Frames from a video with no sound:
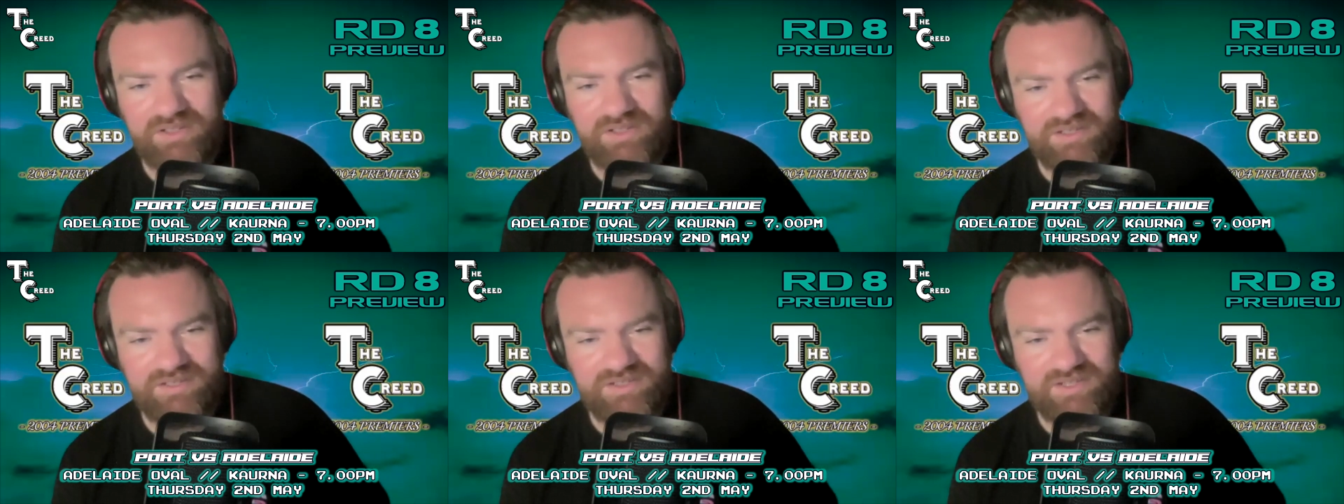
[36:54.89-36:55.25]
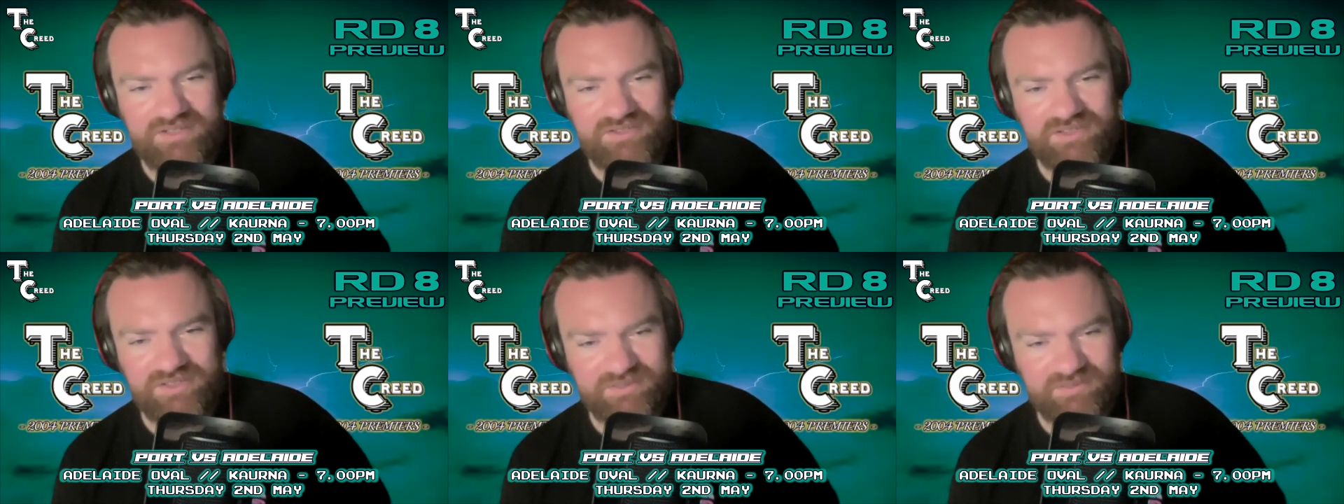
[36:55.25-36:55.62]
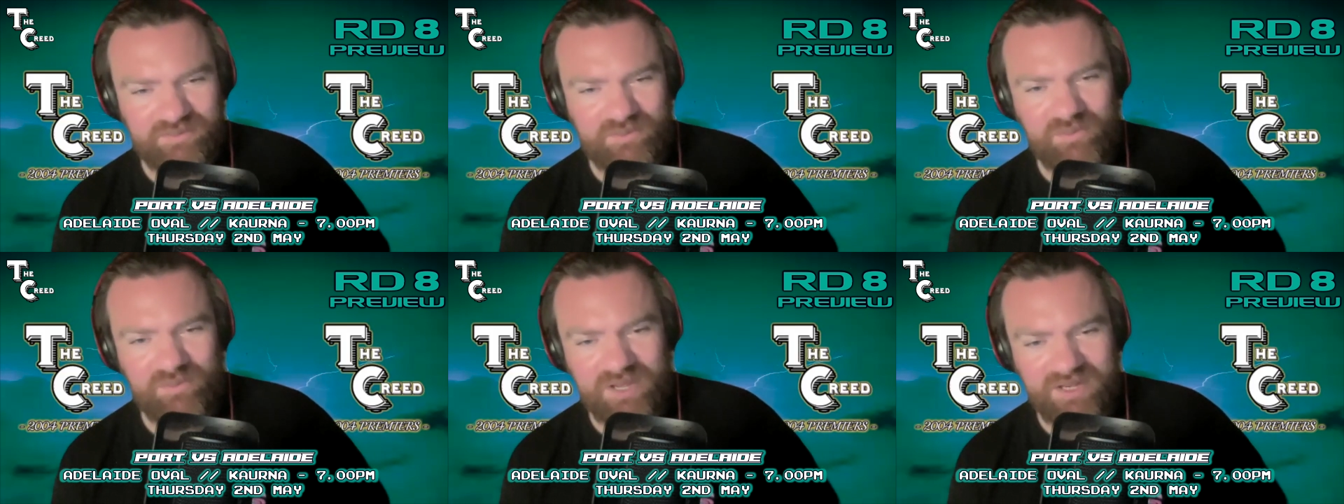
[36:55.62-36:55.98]
that is actually
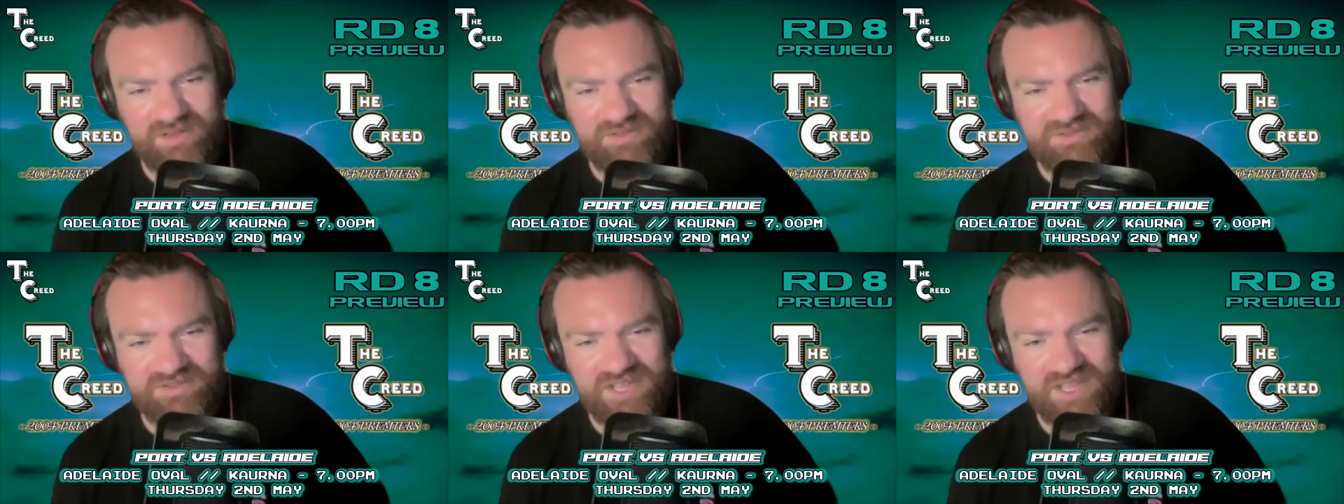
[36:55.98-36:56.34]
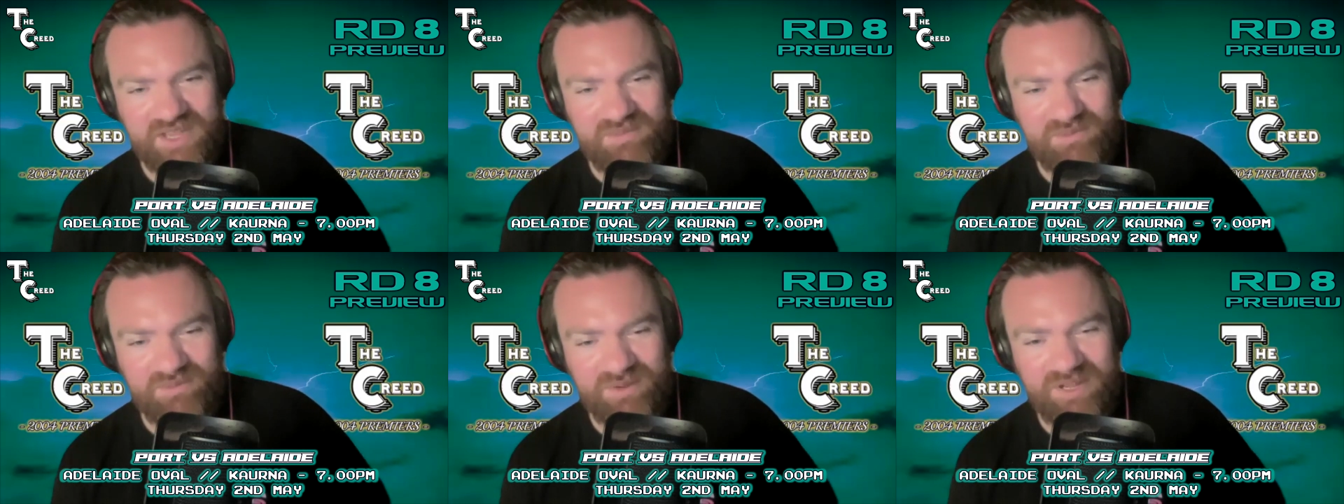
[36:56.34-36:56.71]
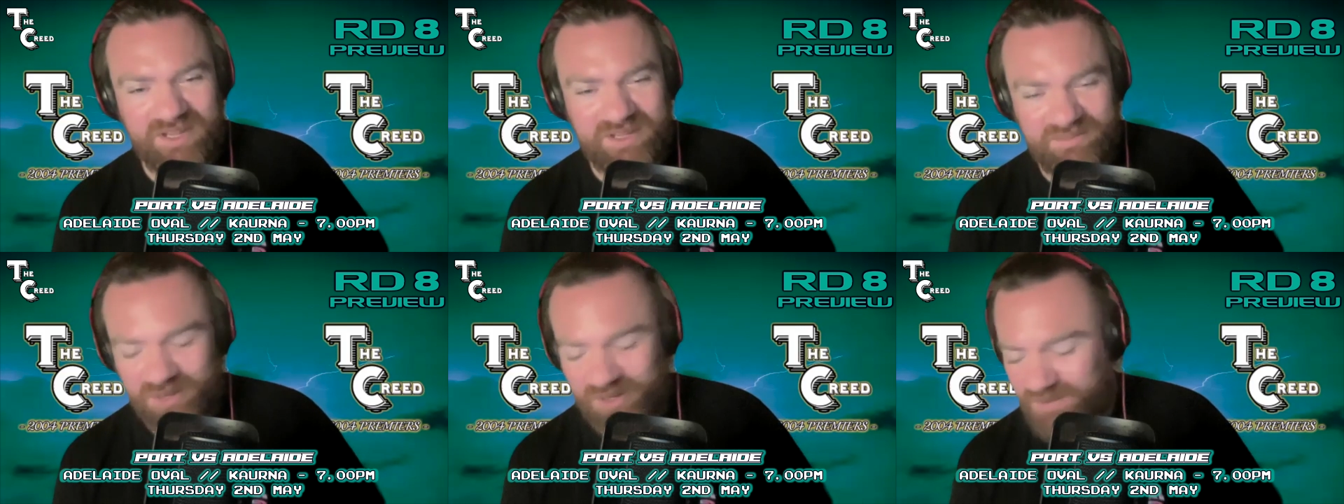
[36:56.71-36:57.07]
quite stable at
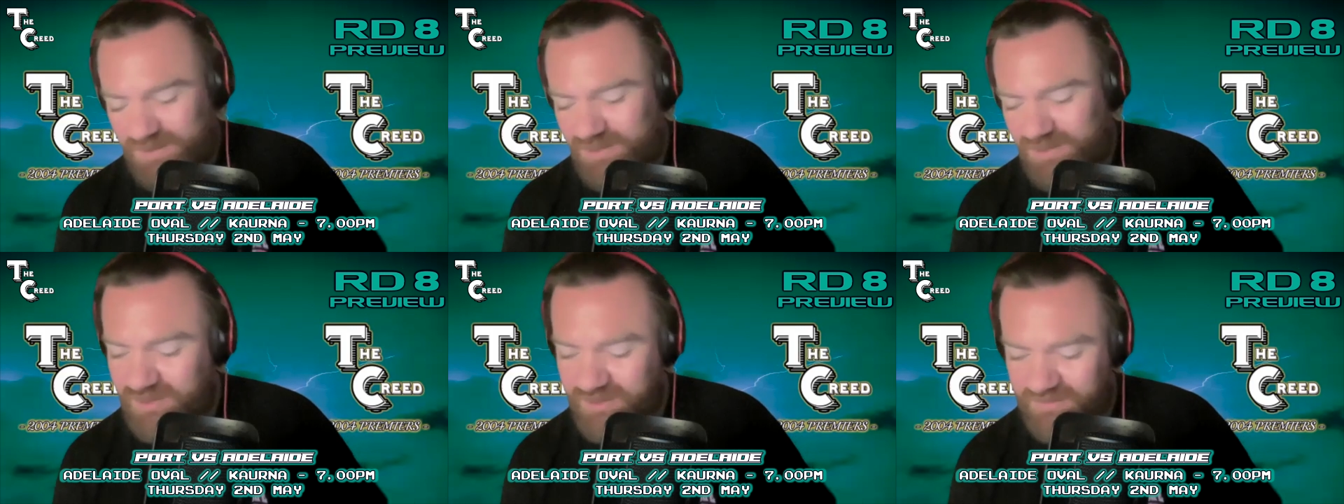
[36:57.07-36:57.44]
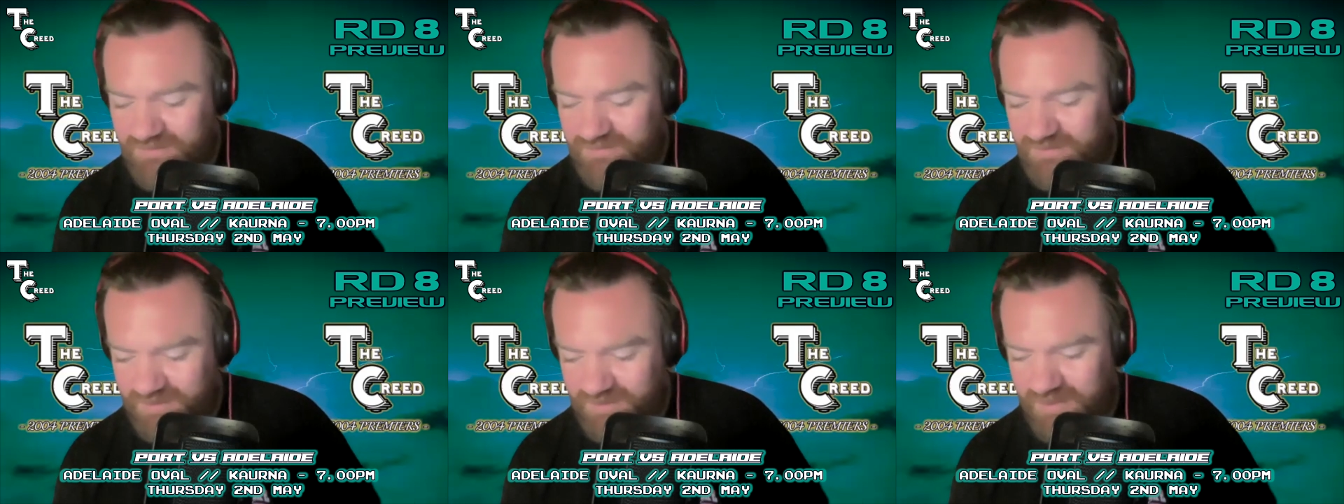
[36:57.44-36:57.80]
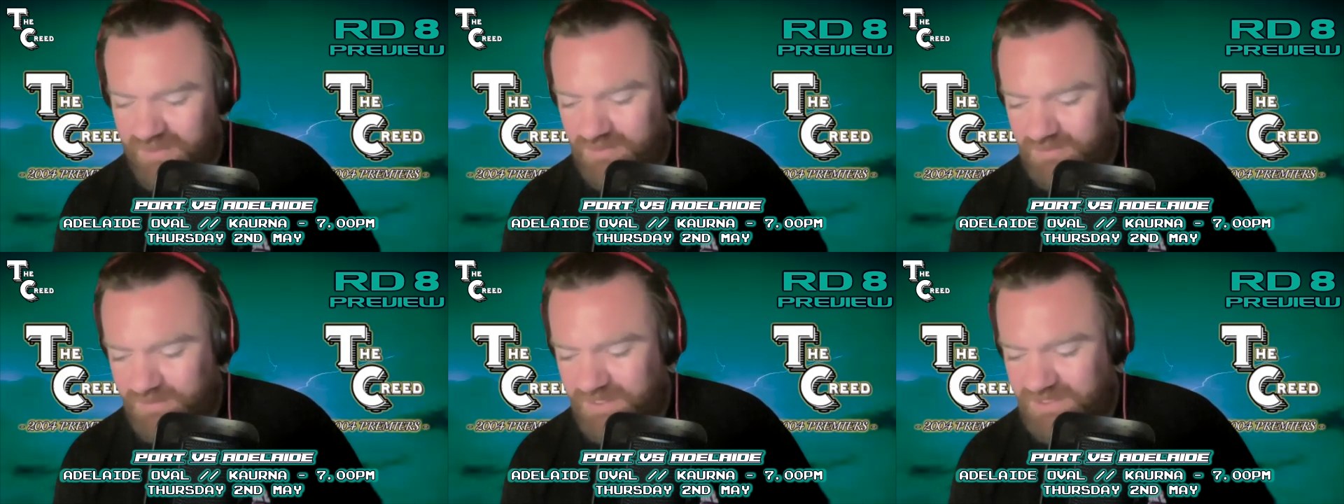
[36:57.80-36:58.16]
the moment. Although
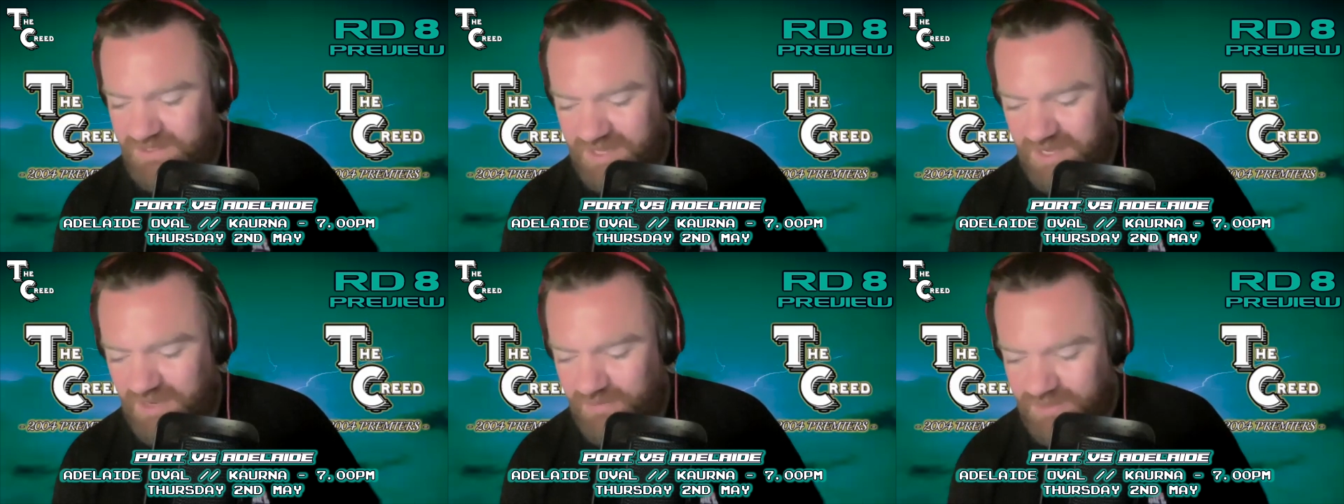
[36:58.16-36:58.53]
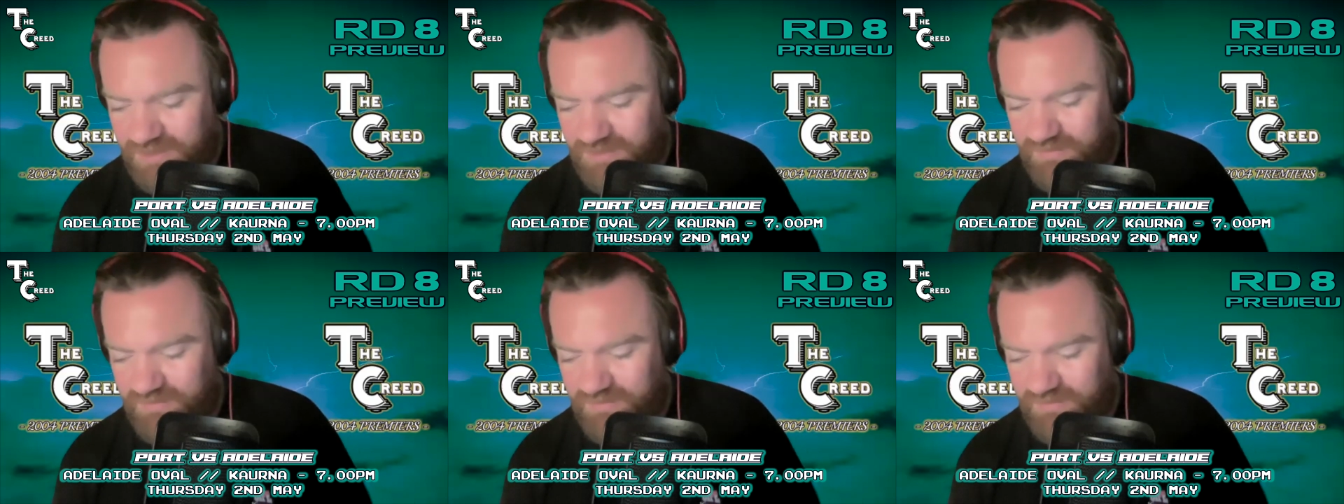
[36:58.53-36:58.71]
it depends how we